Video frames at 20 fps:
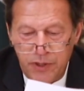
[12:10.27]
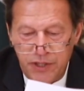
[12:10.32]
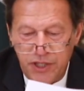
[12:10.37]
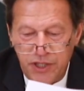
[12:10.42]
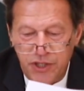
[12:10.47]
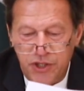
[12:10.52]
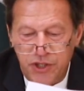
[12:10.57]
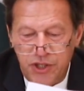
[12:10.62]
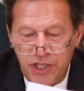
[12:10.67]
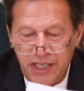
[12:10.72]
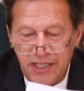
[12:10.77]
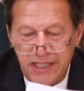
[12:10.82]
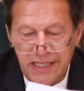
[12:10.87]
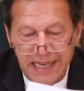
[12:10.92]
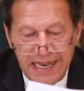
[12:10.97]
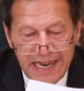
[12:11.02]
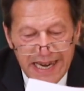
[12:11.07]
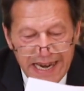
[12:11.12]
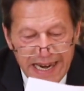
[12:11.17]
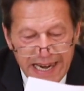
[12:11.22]
which is
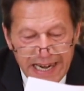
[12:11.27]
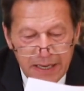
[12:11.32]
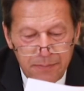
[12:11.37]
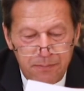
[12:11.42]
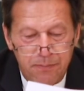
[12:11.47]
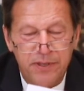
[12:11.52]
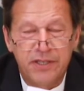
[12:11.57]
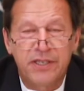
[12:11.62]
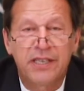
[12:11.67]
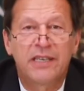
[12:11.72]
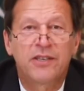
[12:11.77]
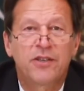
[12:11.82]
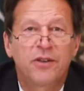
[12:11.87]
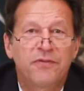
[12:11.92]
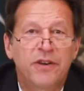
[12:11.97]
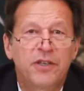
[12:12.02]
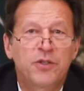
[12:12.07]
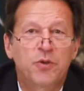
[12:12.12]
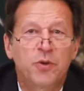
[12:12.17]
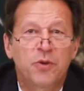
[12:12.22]
just 8%
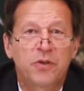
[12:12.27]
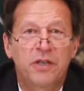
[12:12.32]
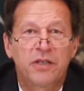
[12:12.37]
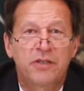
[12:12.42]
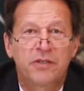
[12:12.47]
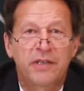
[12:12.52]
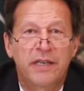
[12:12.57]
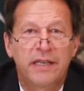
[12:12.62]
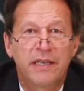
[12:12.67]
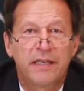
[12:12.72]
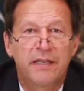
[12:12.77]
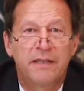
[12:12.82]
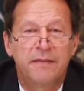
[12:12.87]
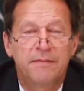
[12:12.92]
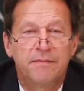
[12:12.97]
of our total trade,